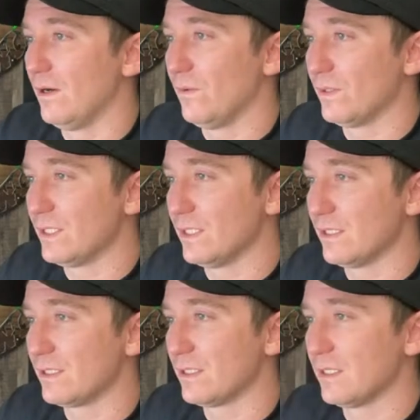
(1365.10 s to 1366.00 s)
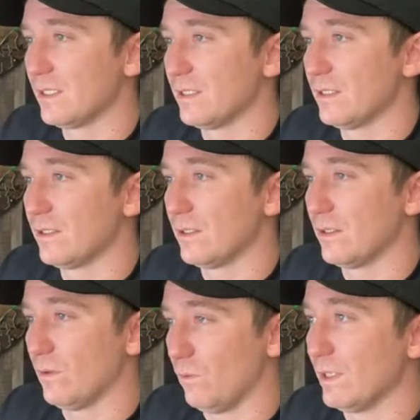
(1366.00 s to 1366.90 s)
which is
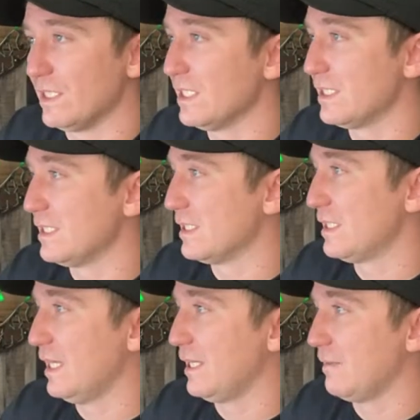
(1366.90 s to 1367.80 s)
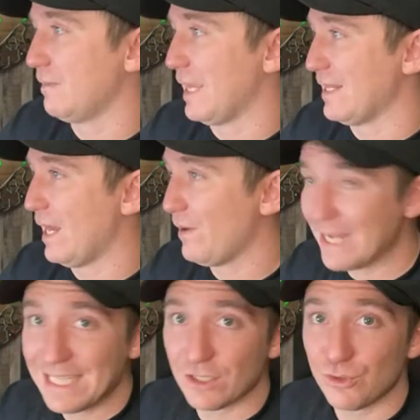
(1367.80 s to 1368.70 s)
which is insane. And now to
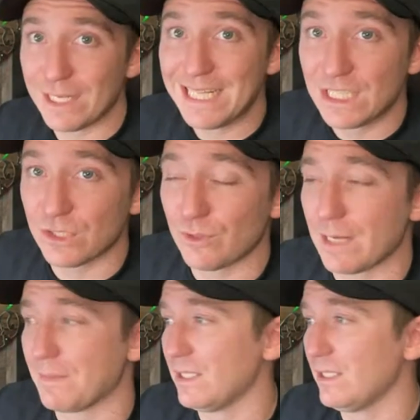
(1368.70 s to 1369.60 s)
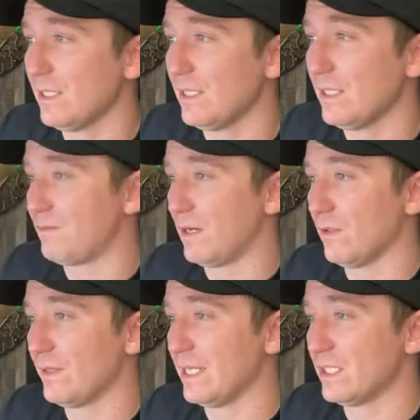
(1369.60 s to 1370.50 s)
Instagram. Thank you to everyone that
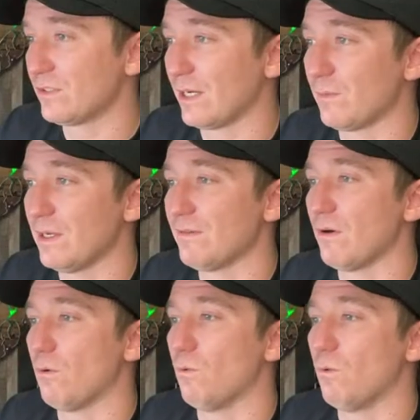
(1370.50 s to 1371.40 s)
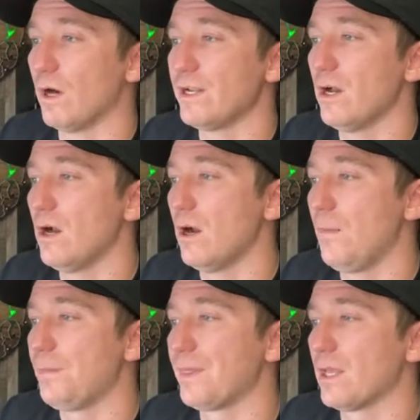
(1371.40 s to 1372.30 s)
followed the Instagram. We have
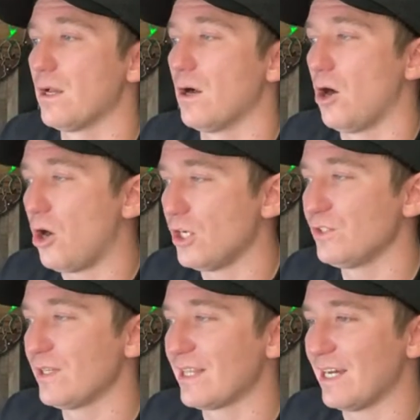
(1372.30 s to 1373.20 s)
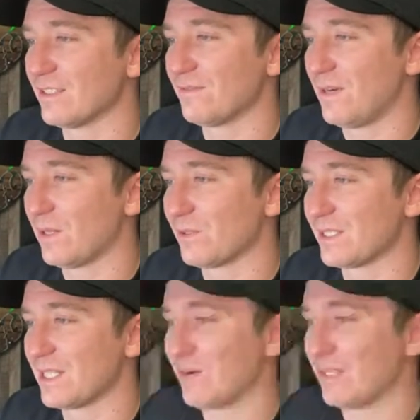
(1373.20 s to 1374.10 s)
100,000 followers
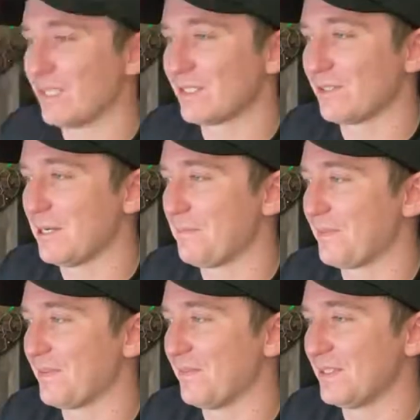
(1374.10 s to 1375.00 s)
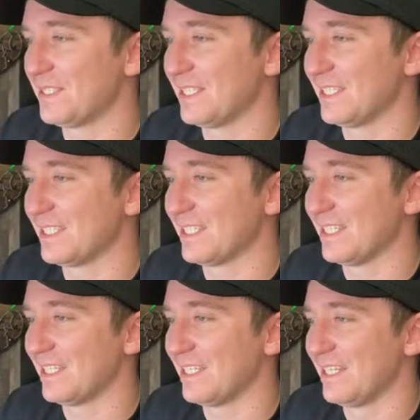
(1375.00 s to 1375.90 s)
now on Instagram, which is uh